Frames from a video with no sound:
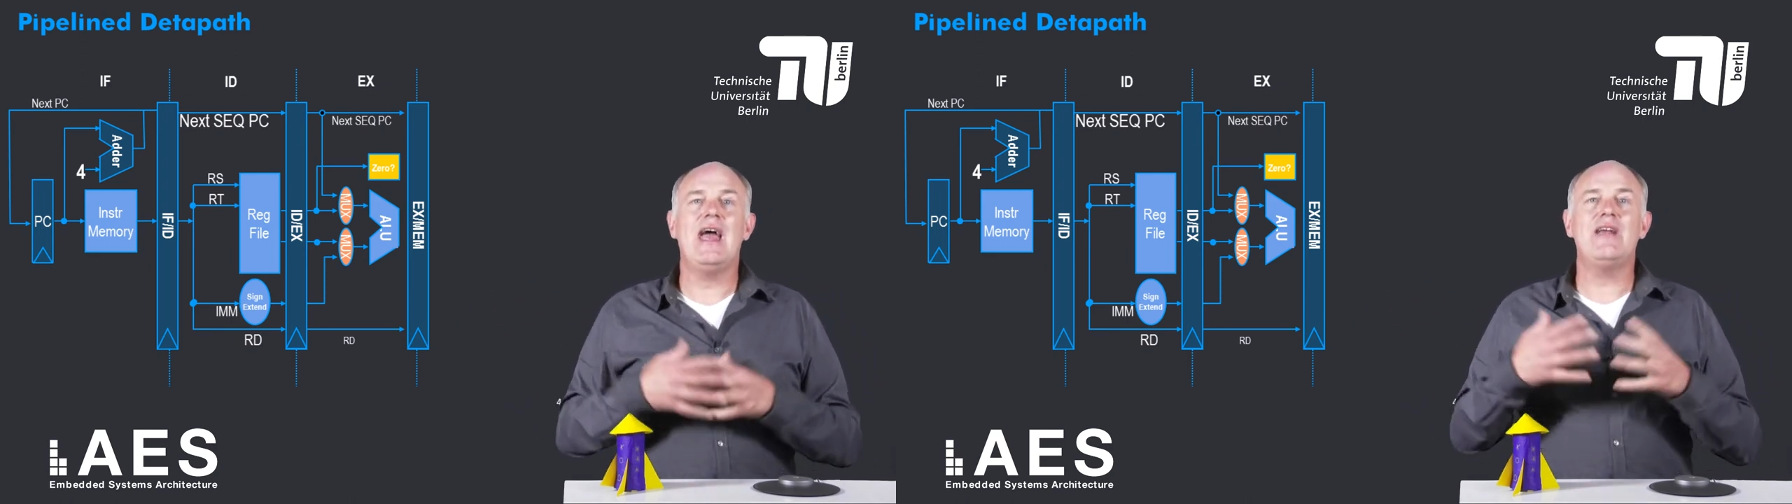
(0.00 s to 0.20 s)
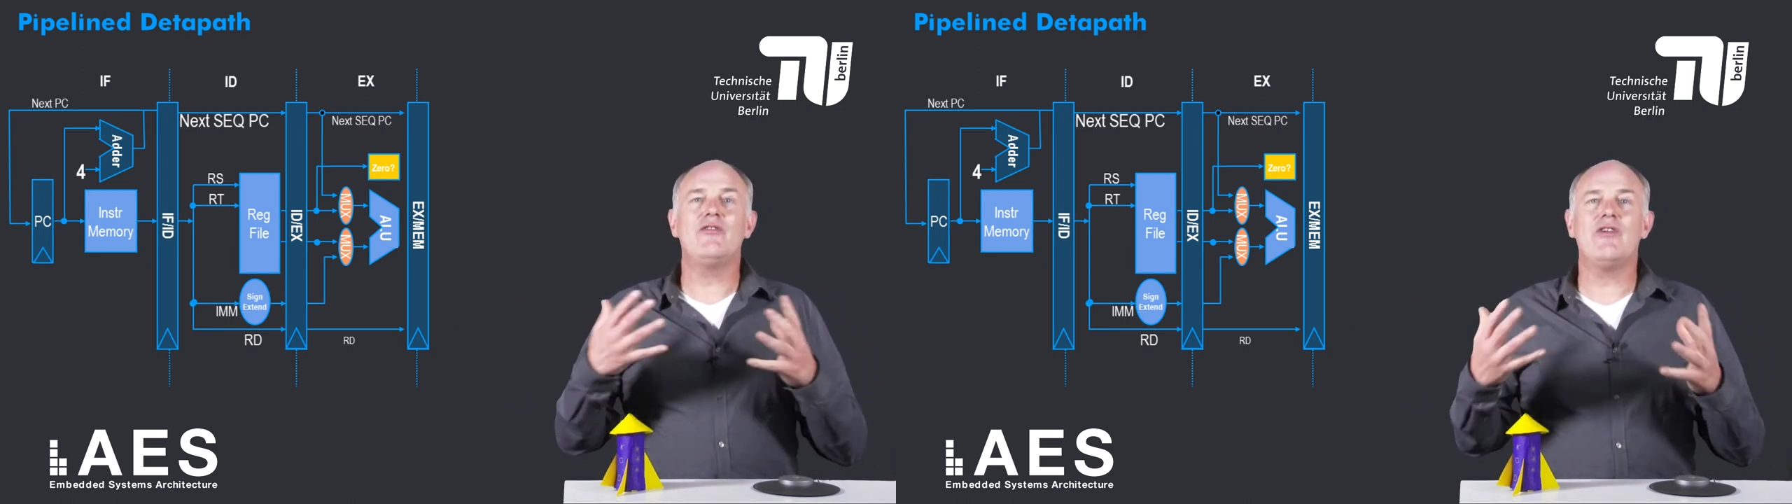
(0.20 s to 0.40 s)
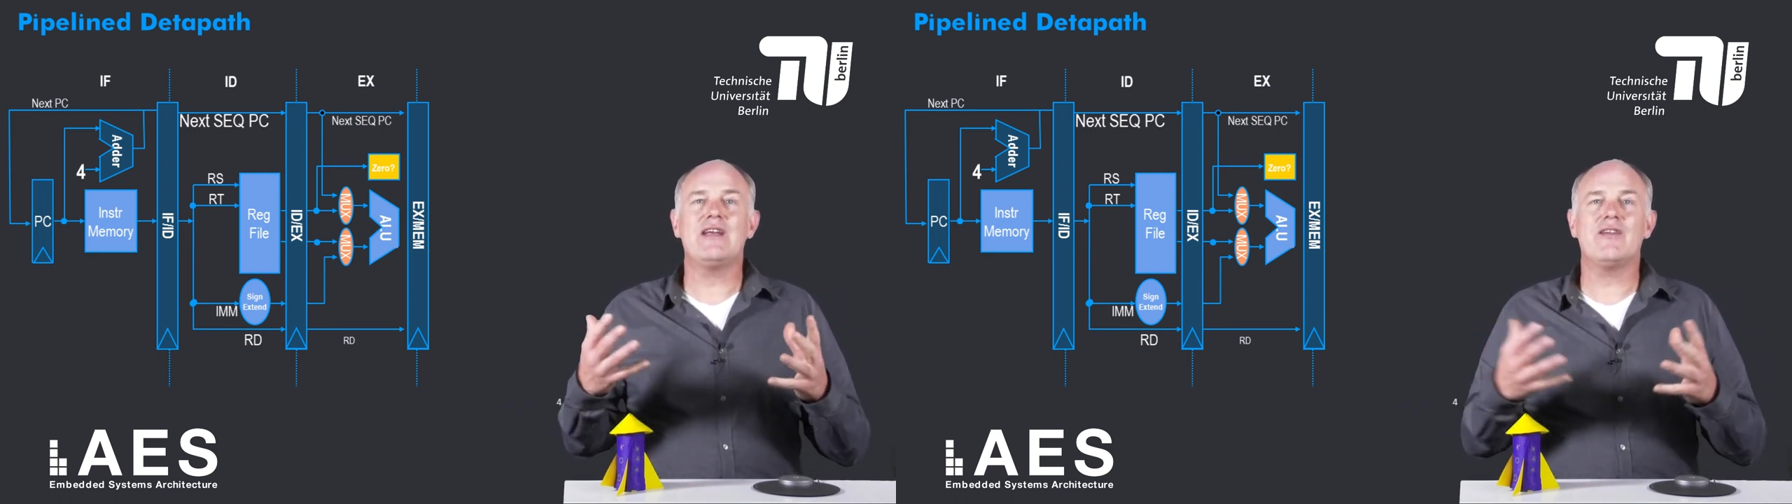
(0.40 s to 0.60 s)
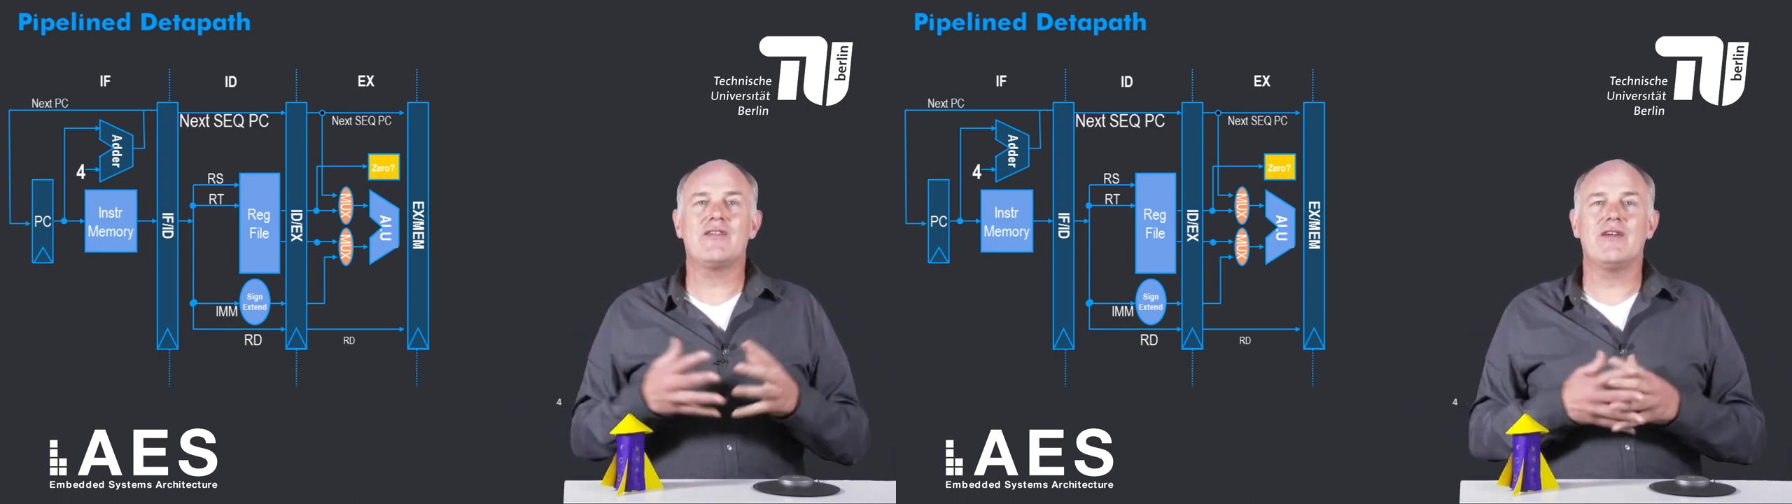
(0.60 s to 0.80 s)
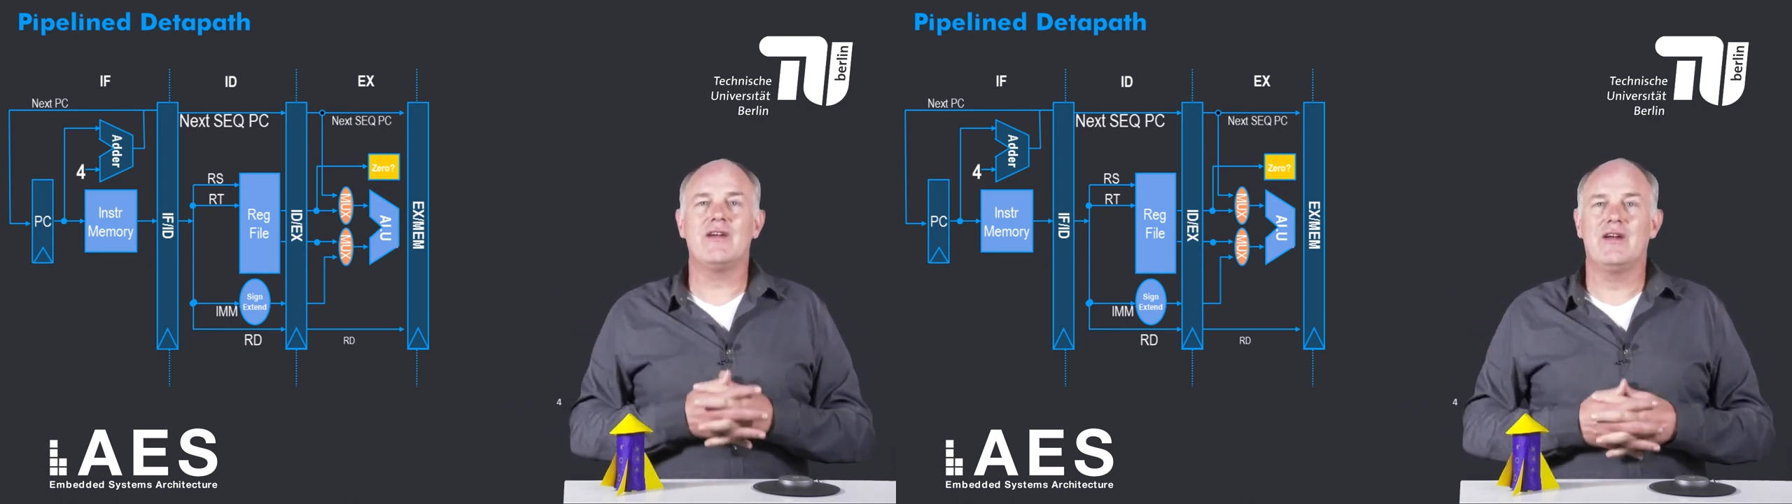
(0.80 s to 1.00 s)
and
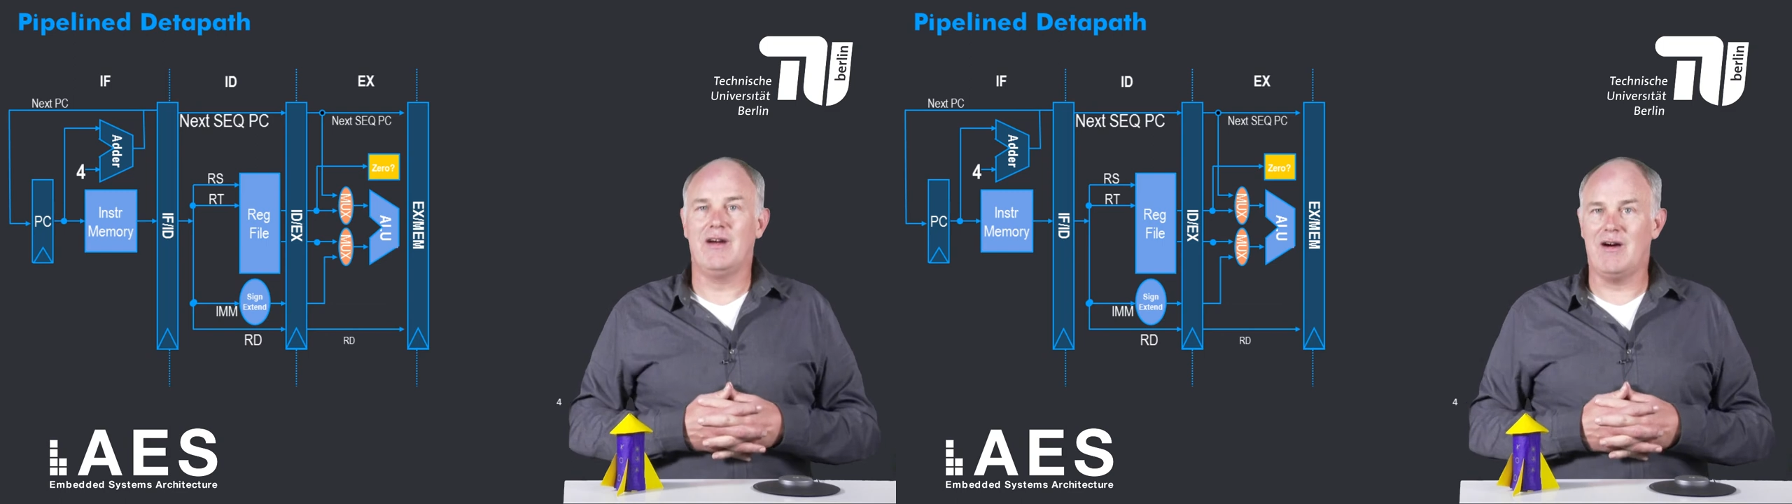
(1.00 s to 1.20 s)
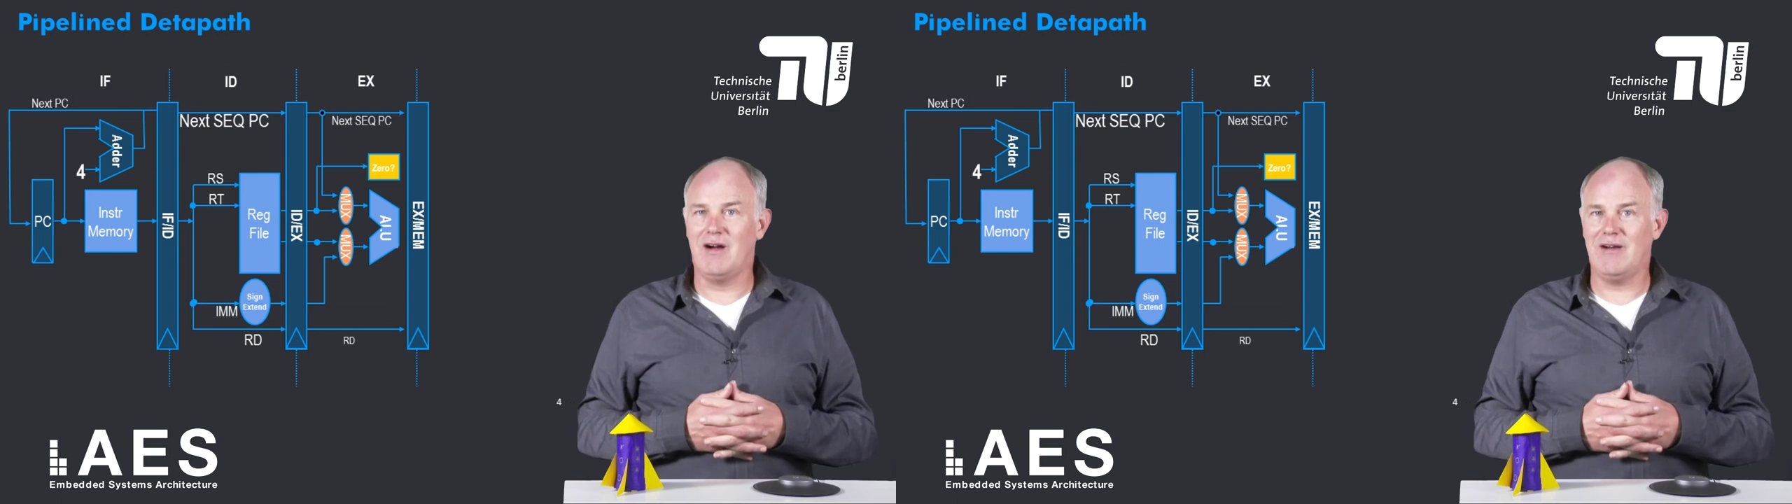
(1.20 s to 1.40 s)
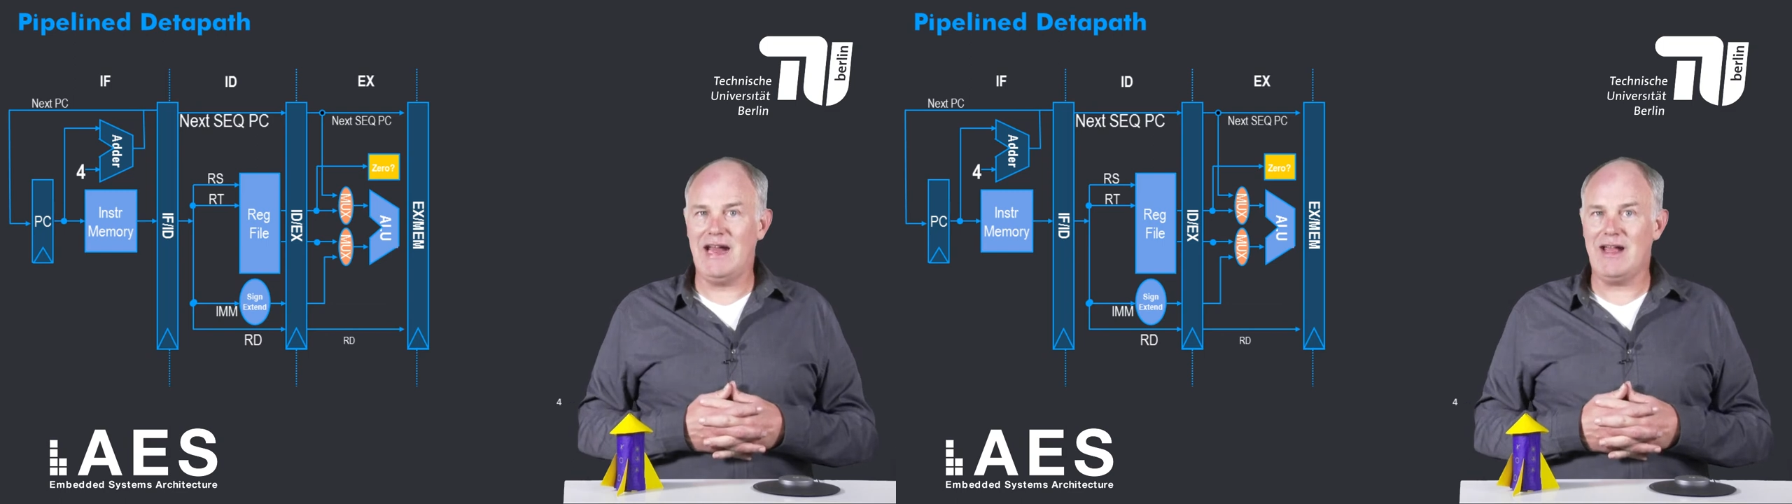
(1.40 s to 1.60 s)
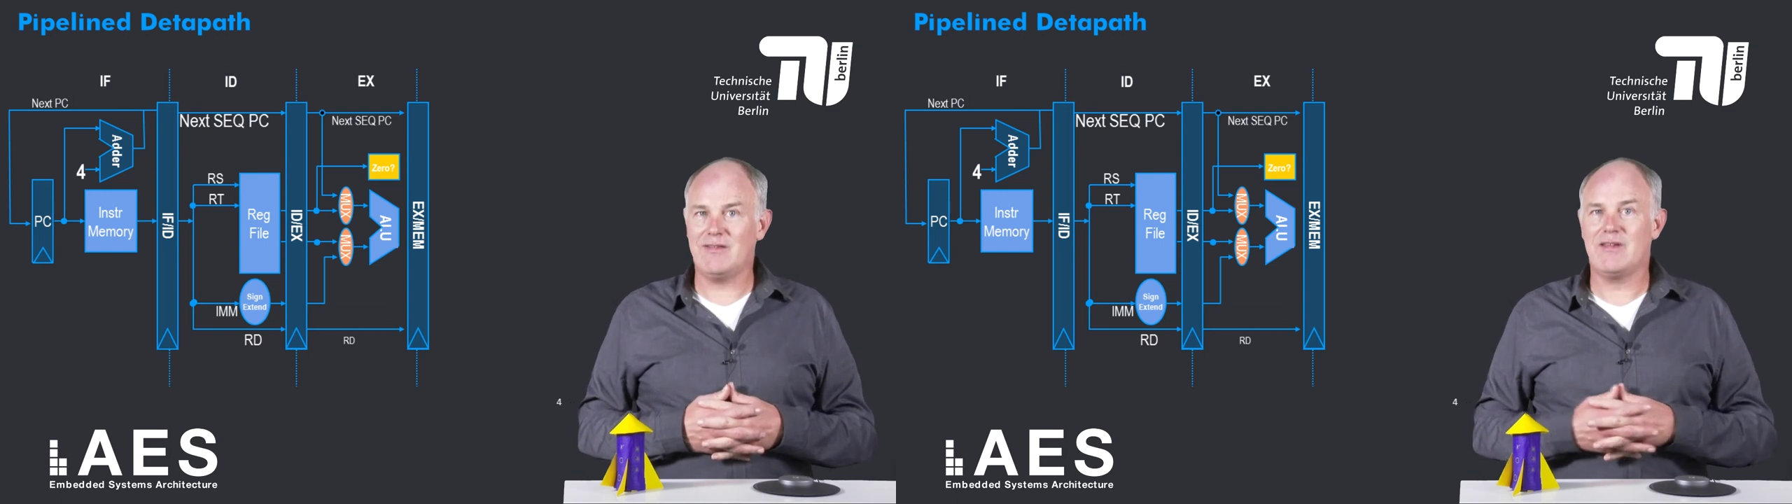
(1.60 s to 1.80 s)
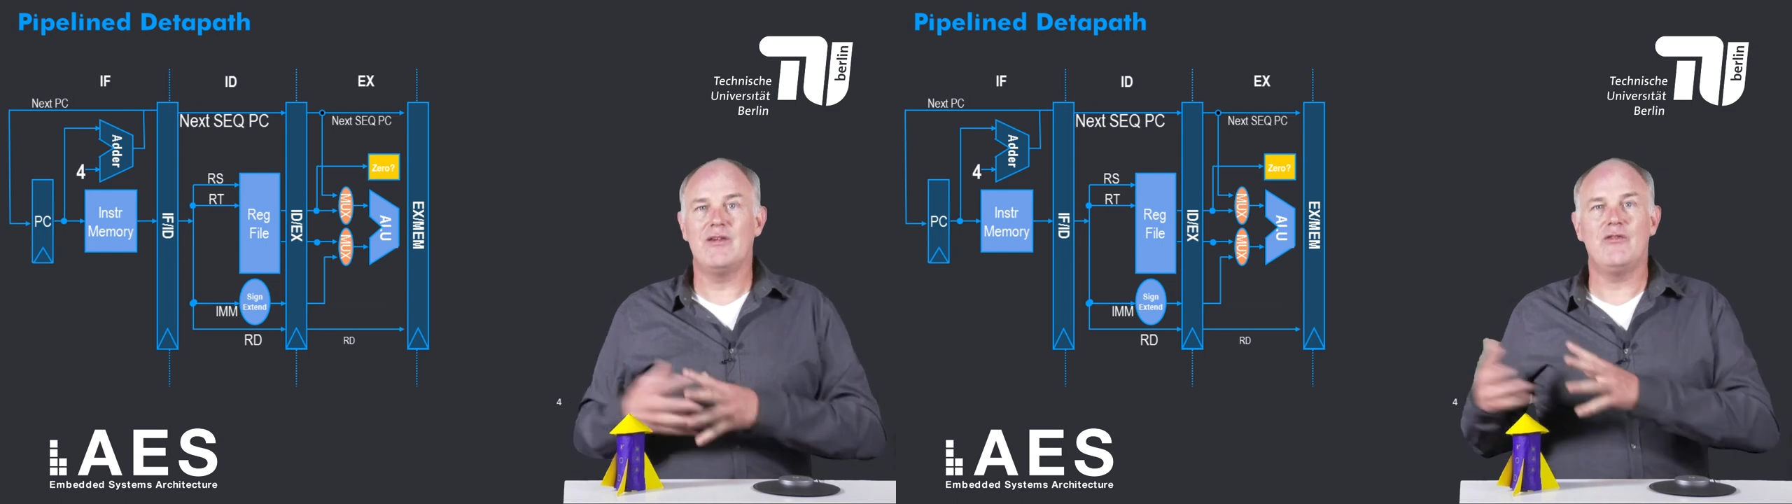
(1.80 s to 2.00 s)
register RS